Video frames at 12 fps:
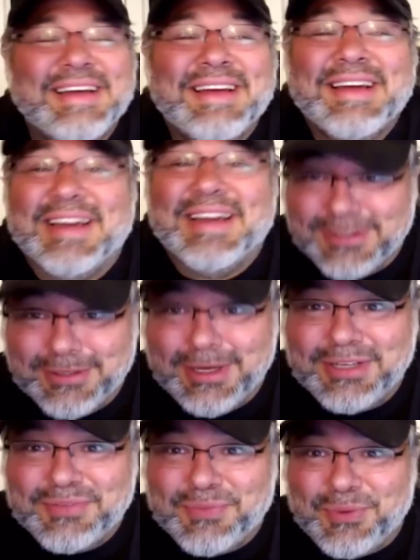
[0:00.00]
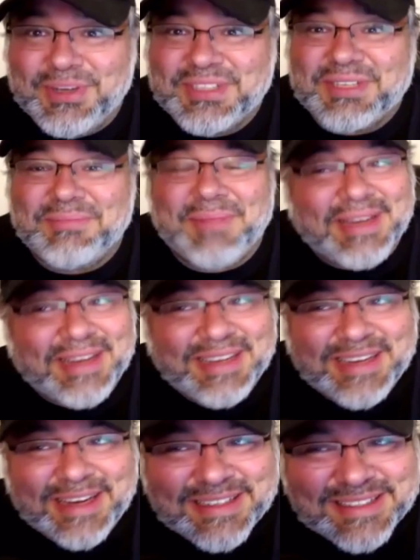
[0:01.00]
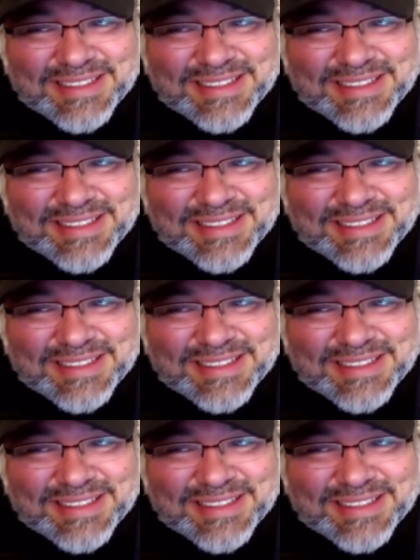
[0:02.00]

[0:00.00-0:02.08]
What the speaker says: that's a nice voice. I'm like, yes.